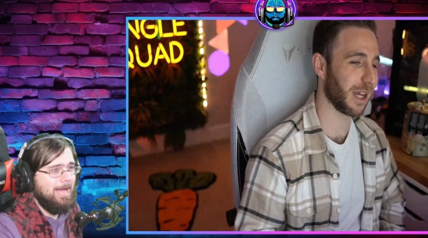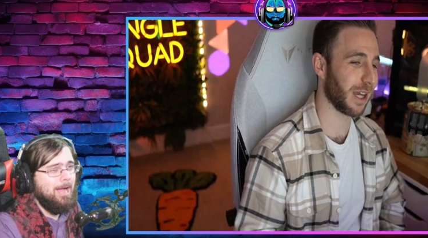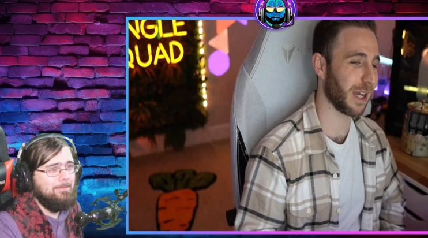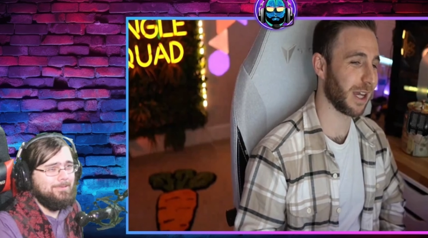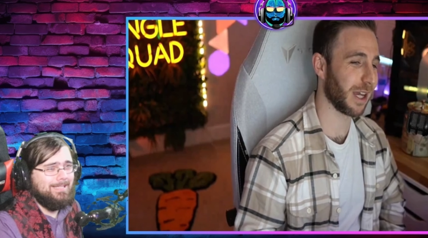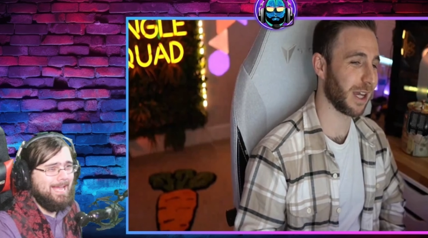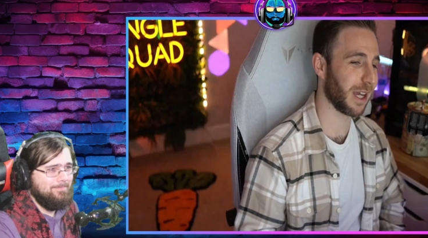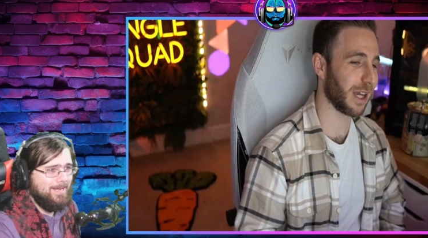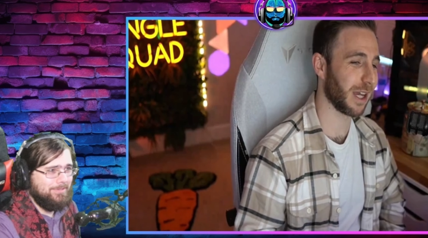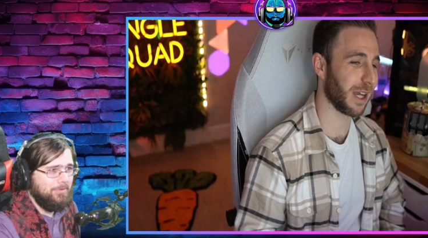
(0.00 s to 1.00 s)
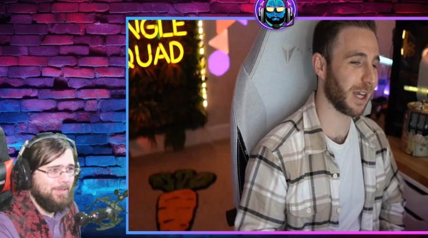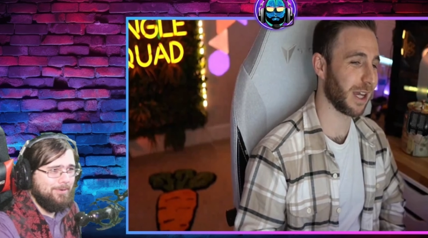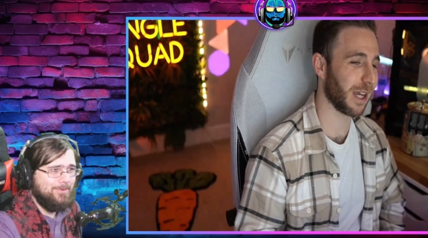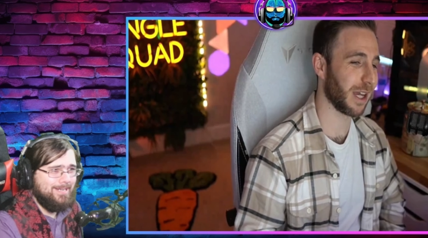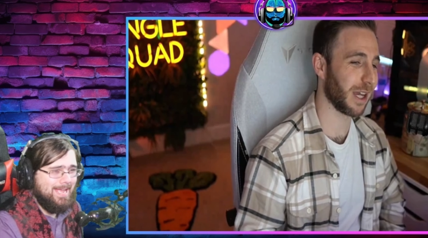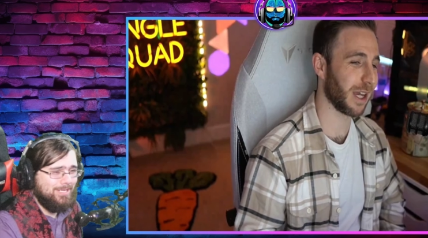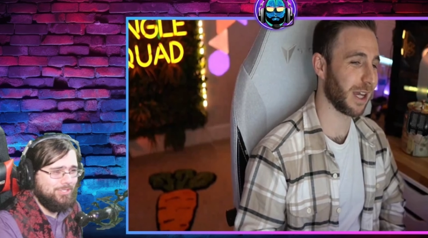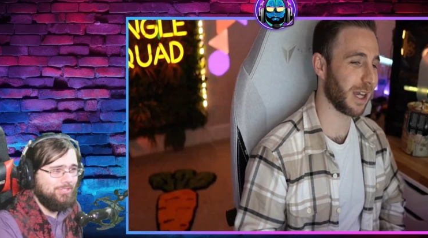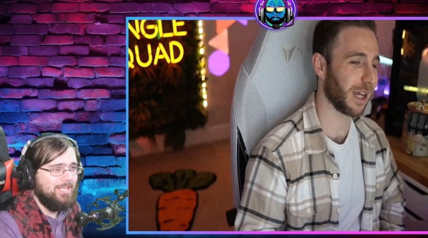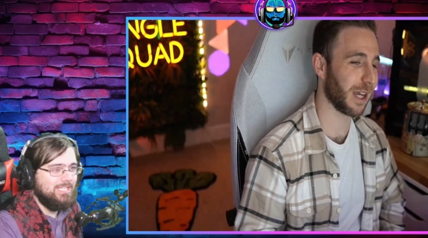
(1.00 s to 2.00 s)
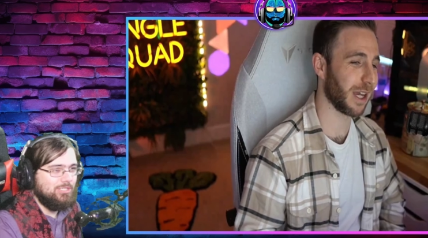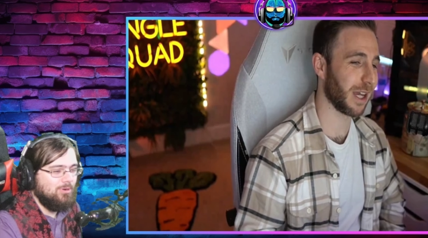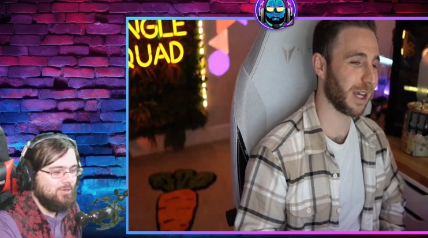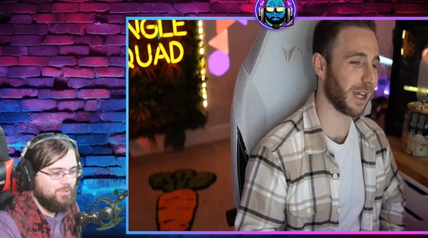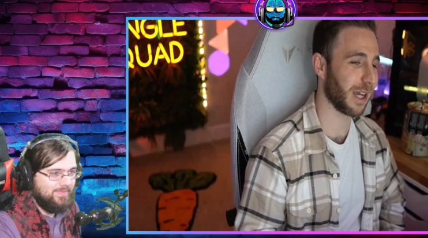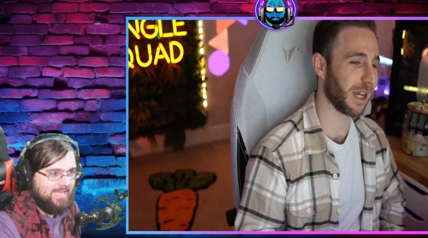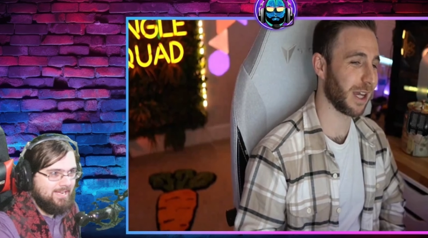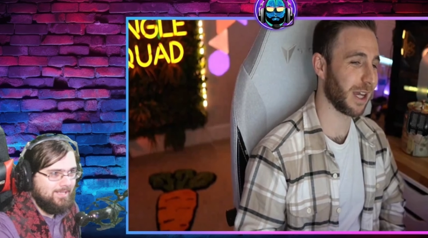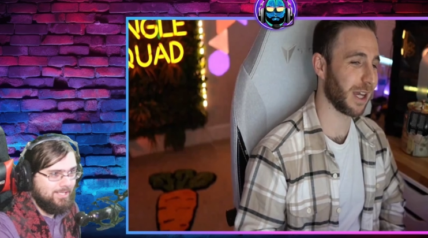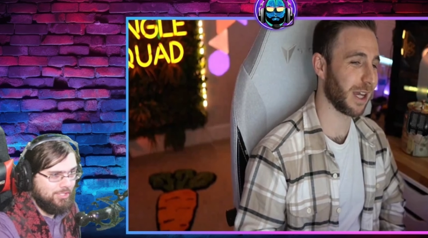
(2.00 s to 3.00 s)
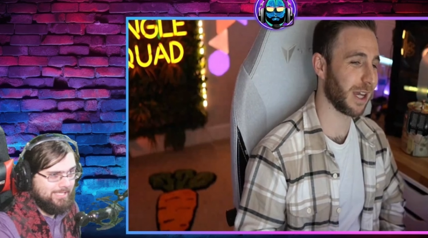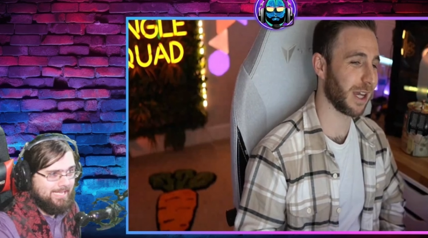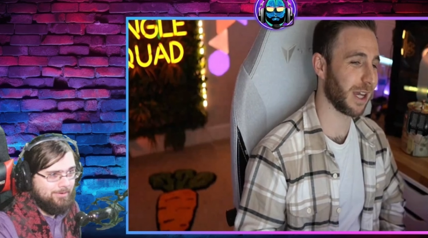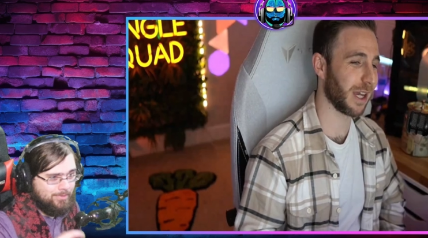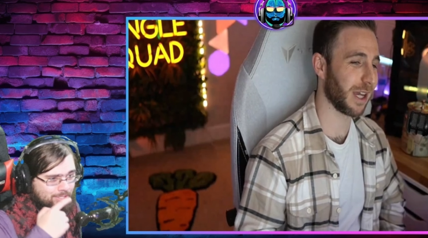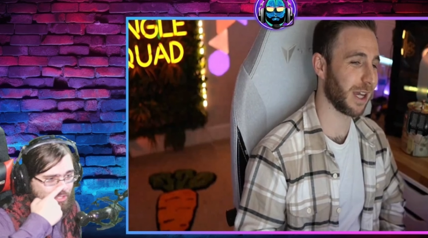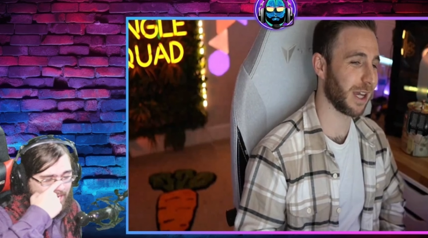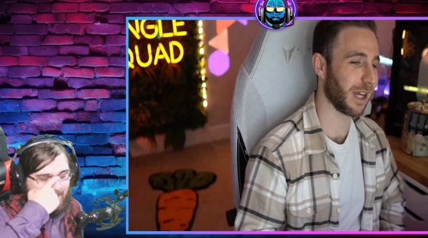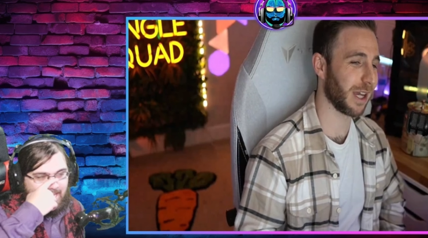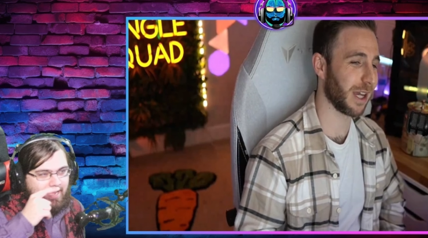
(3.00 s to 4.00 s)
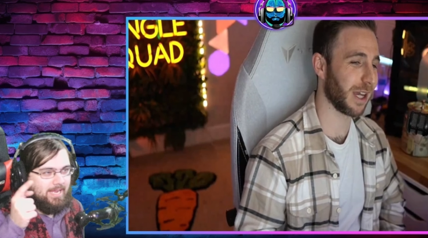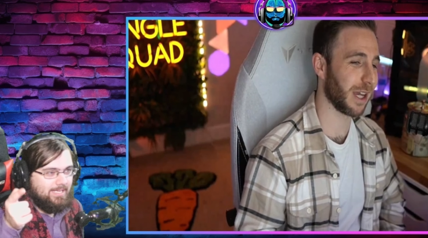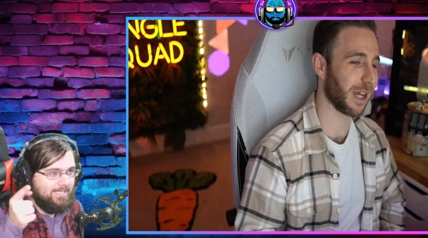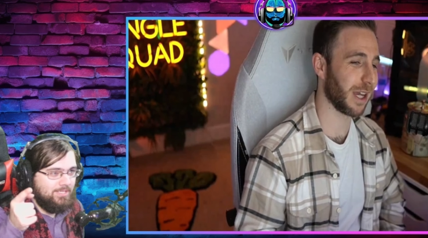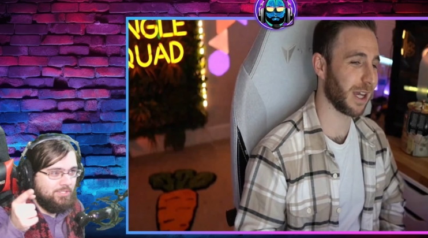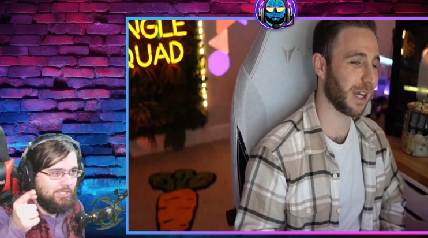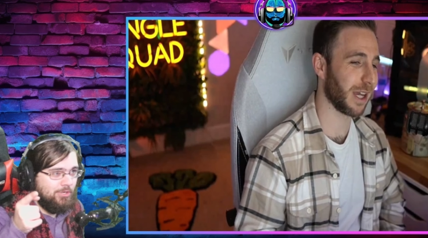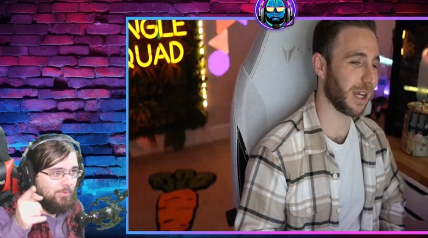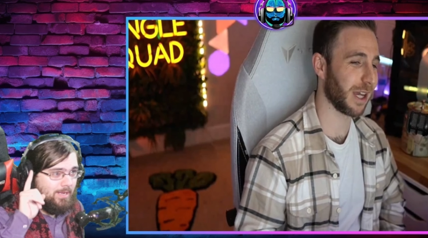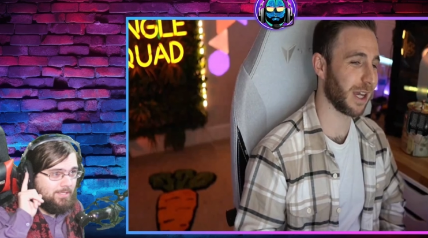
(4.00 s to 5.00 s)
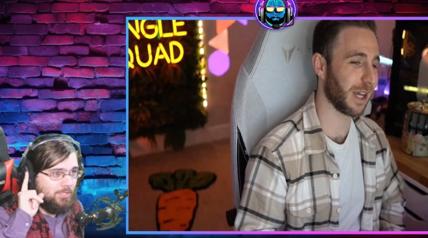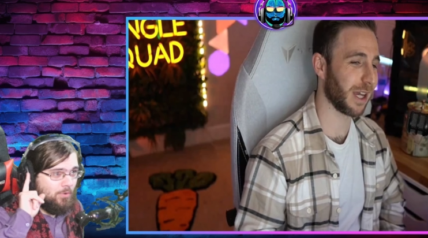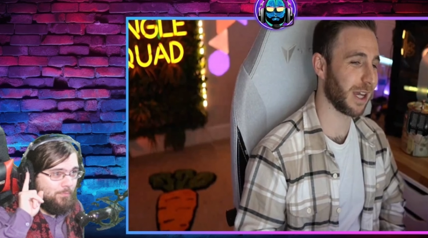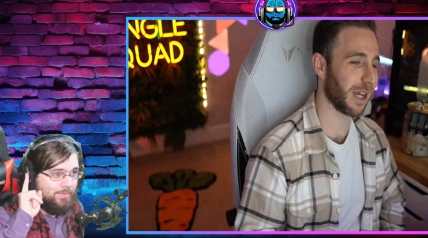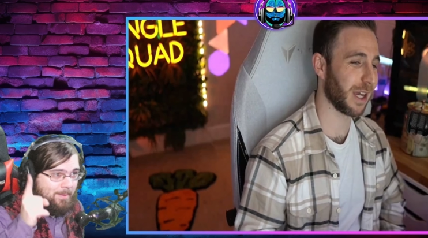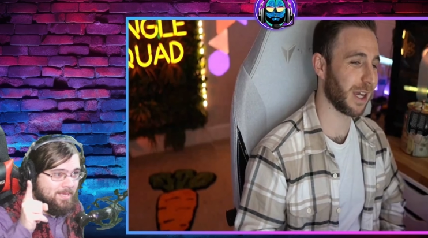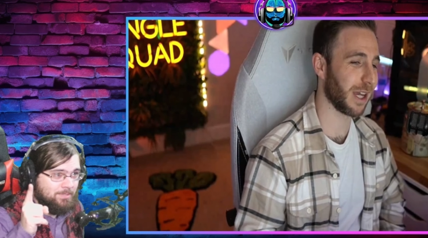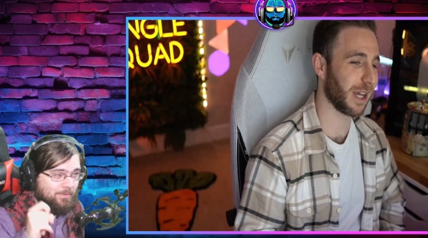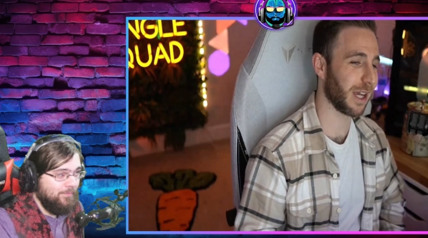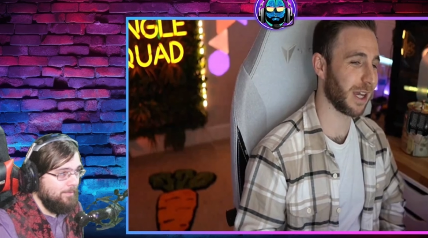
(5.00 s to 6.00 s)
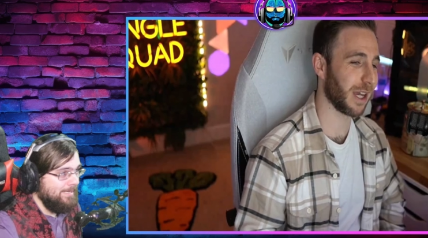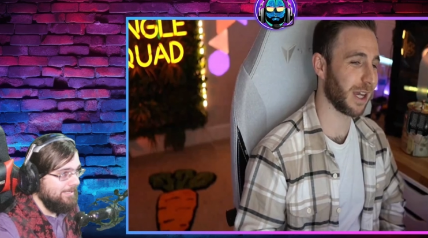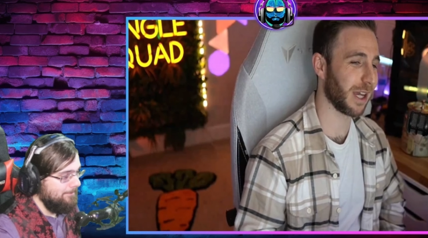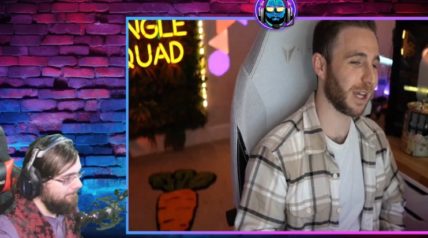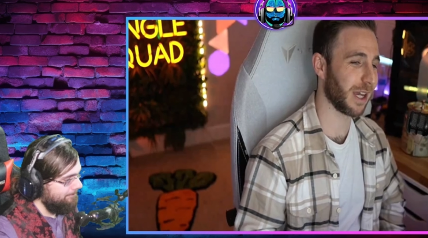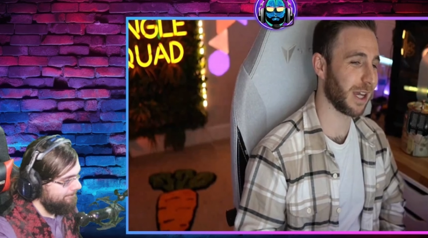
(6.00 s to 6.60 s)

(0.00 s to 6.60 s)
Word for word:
Speaker 1: now, I'm glad I'm not the only one that, has, that struggles with the English language. He does too. So that makes me feel better.